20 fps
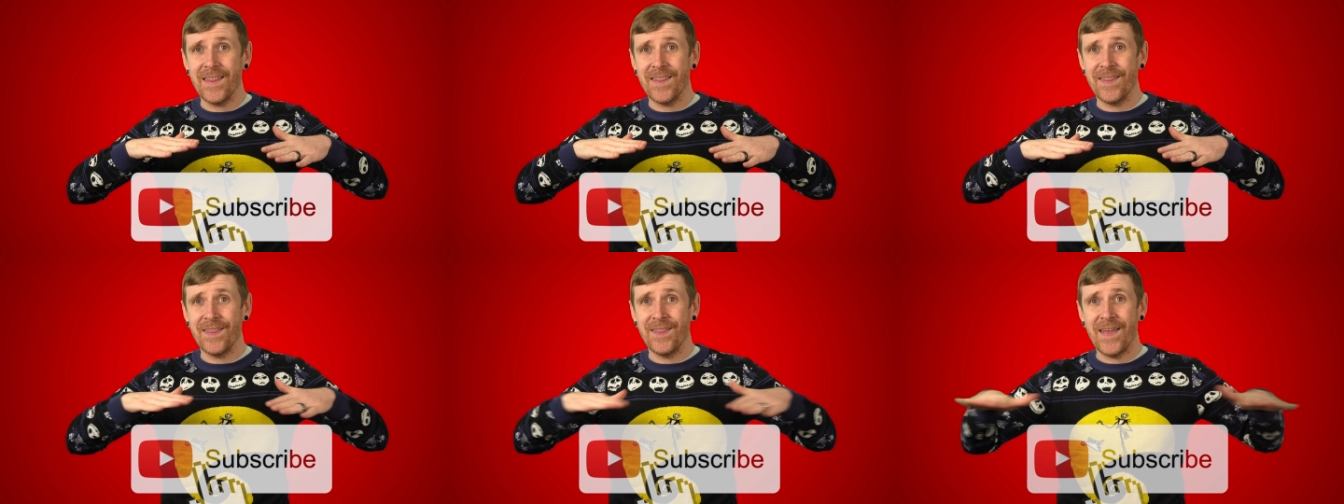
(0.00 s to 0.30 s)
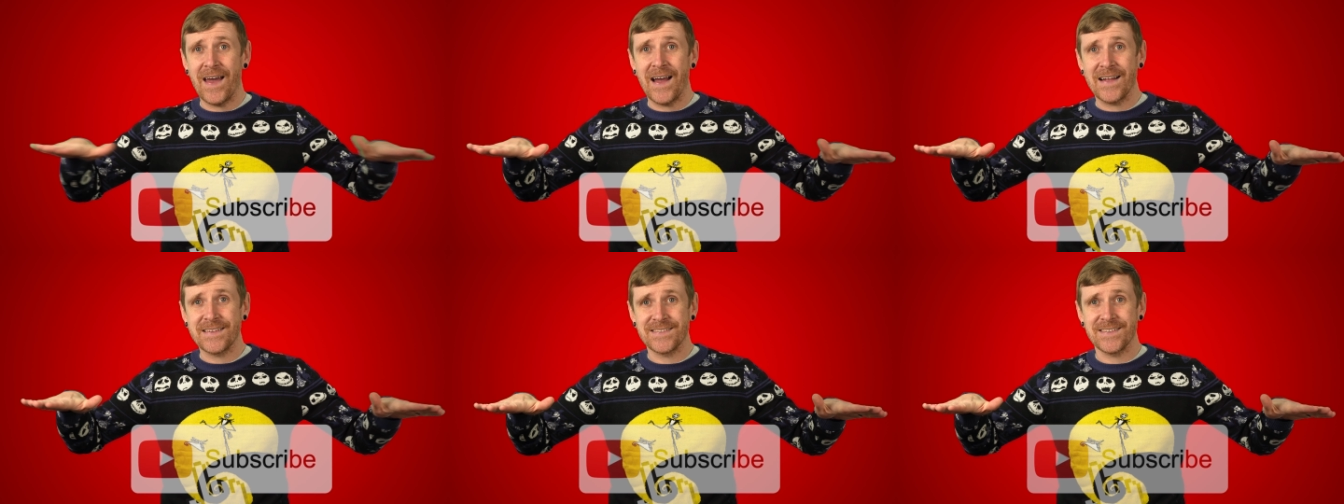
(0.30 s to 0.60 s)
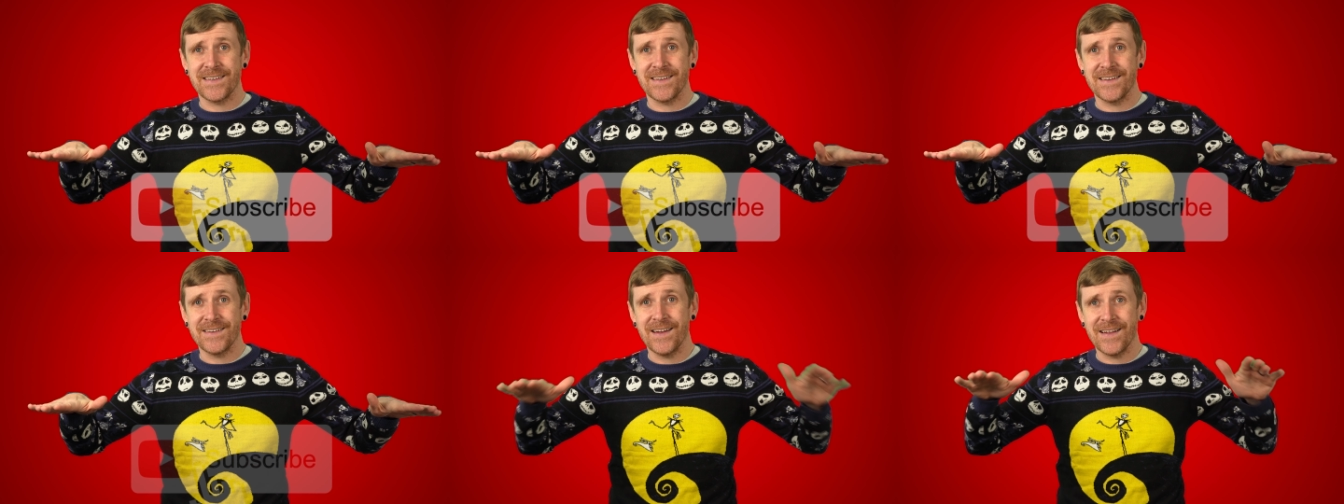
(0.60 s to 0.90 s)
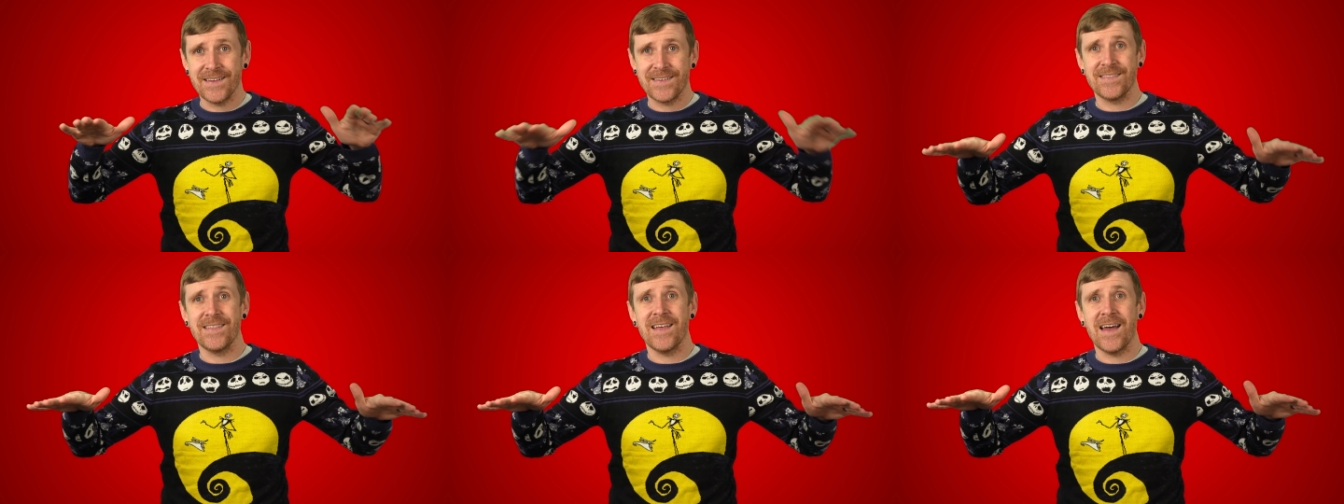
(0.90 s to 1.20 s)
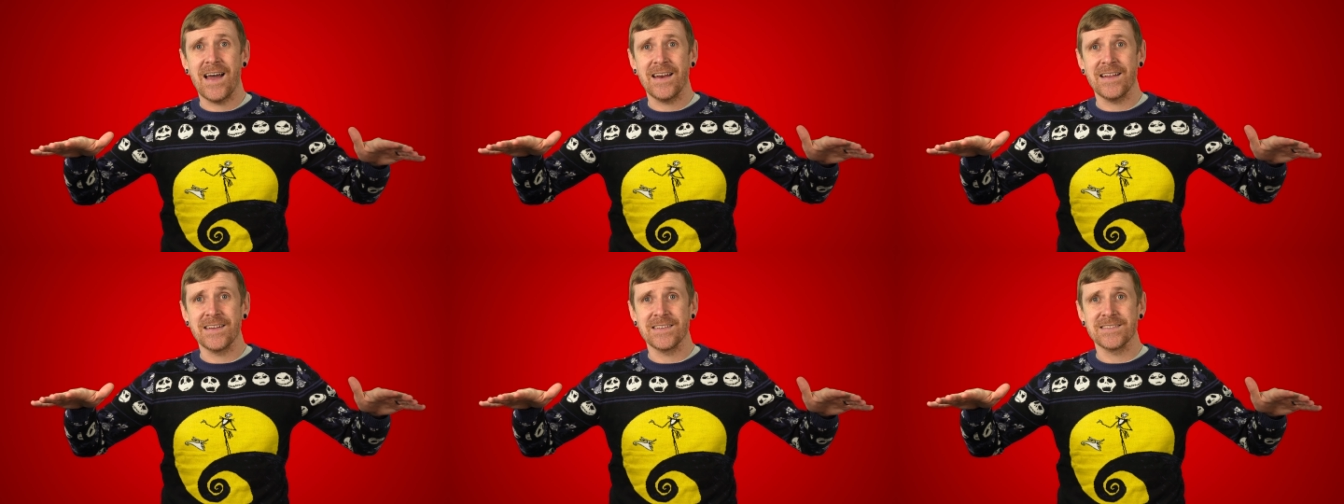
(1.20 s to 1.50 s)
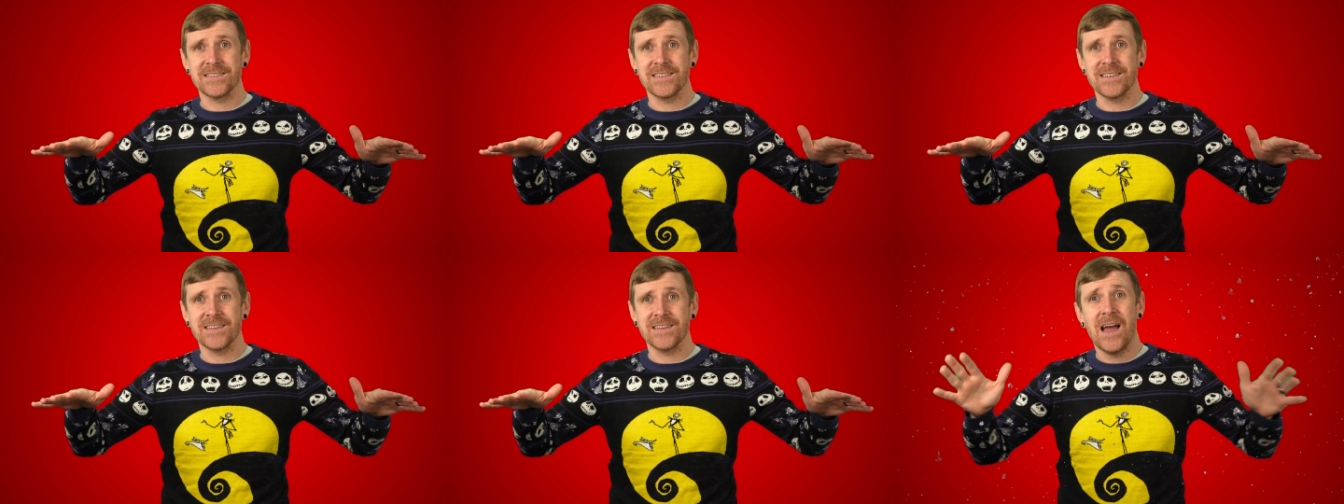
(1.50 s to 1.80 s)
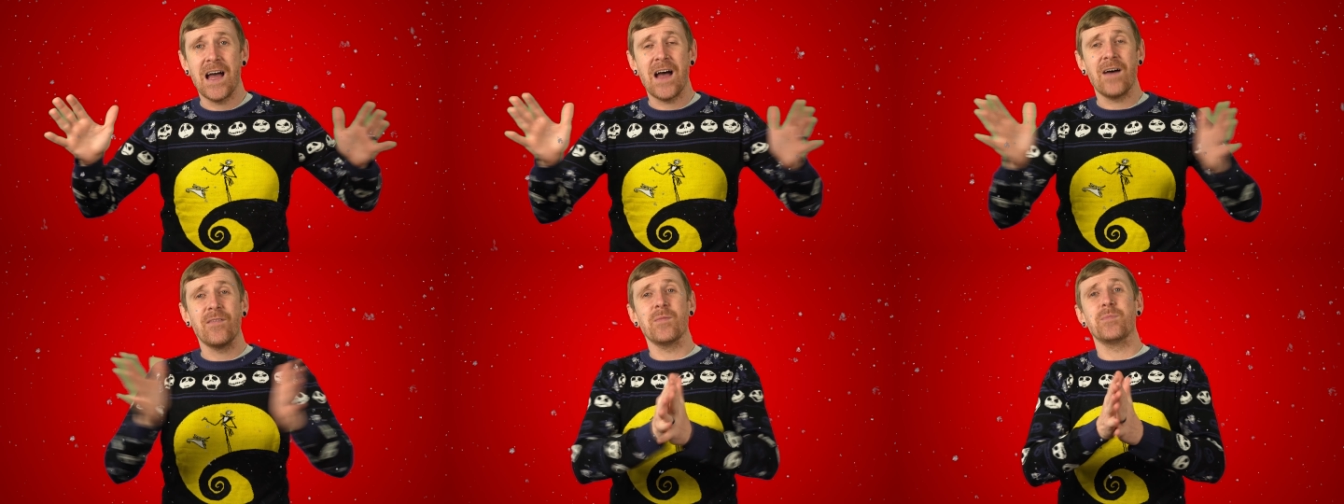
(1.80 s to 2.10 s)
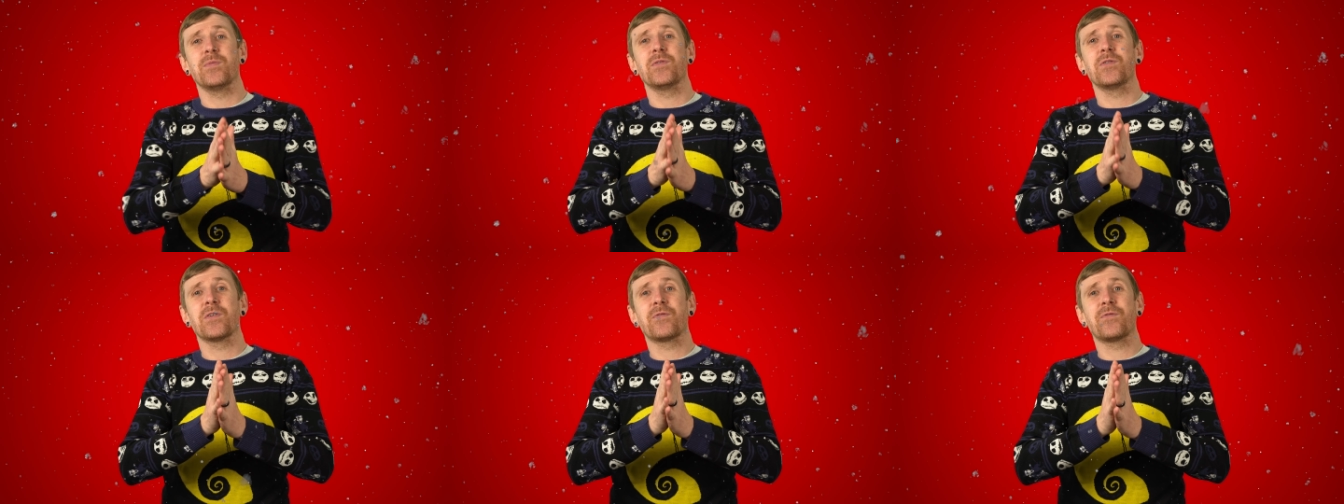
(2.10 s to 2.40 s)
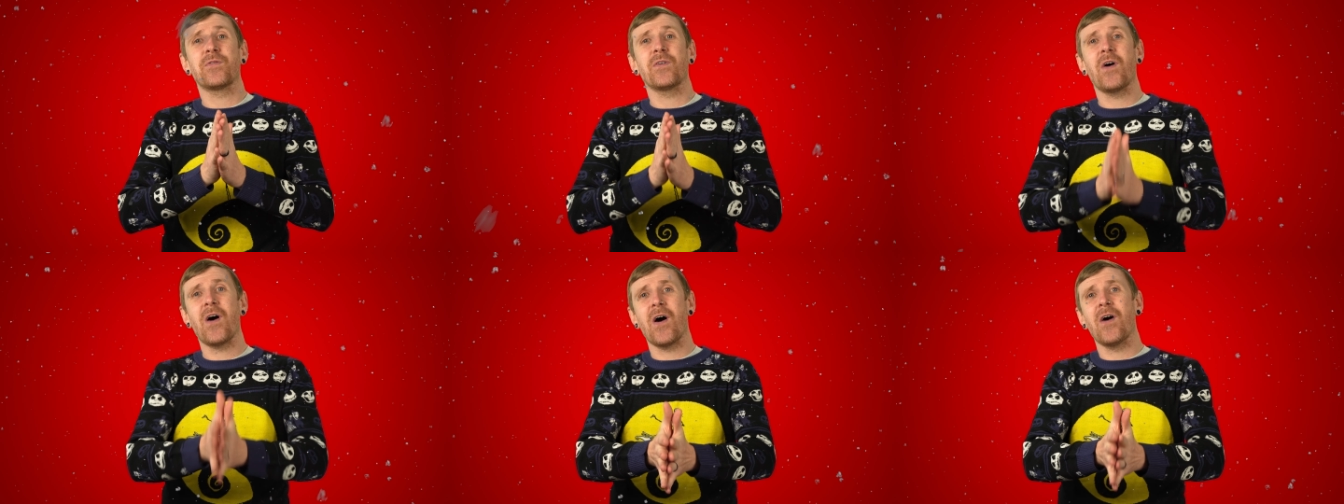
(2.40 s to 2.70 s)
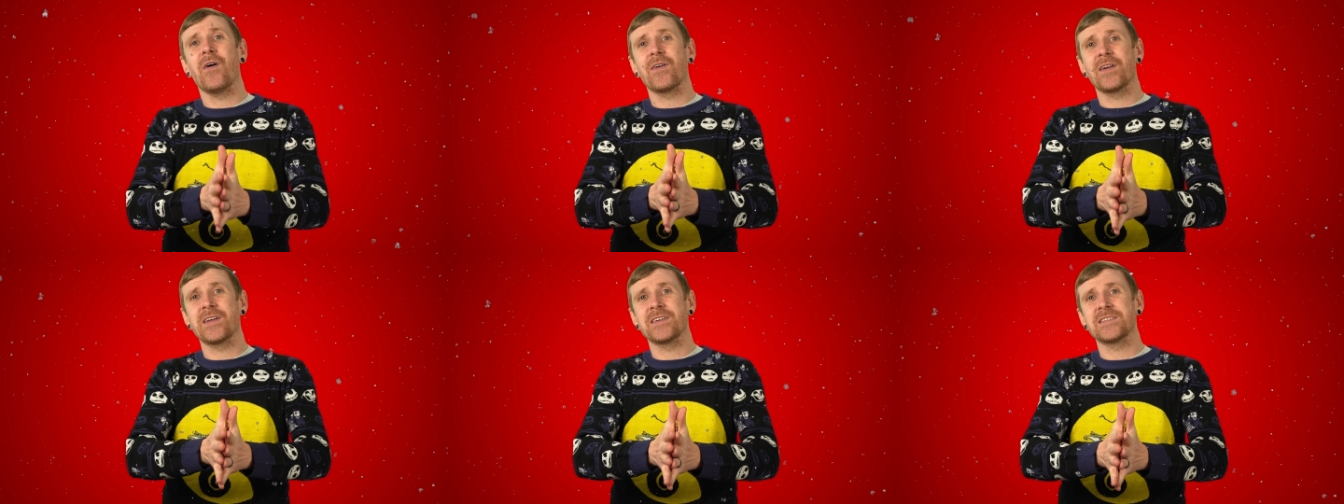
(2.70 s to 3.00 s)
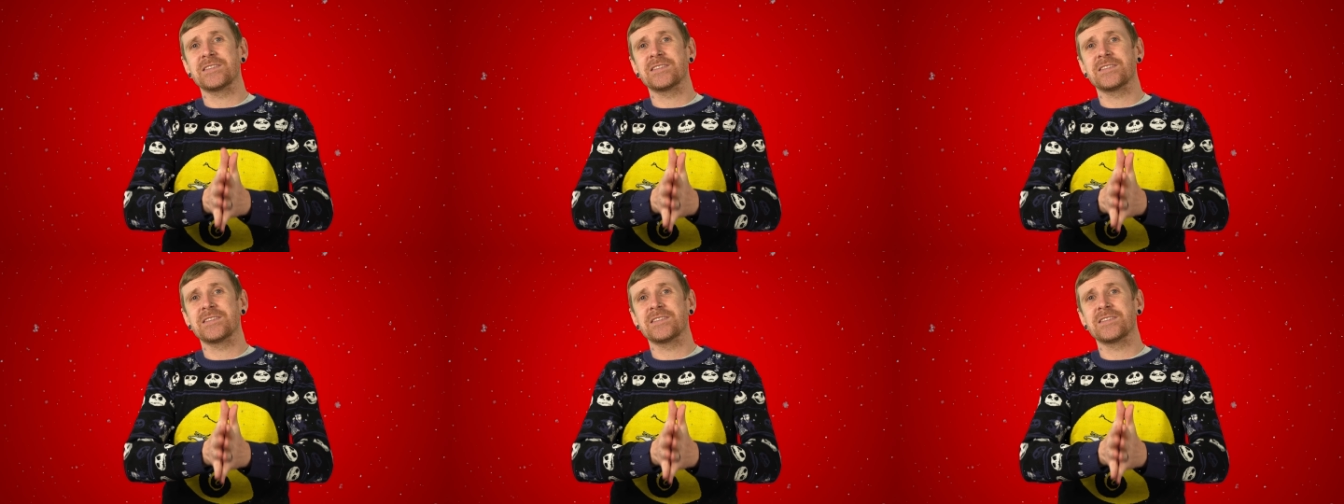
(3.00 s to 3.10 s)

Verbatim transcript: That's it. It's that easy. Have a beautiful holiday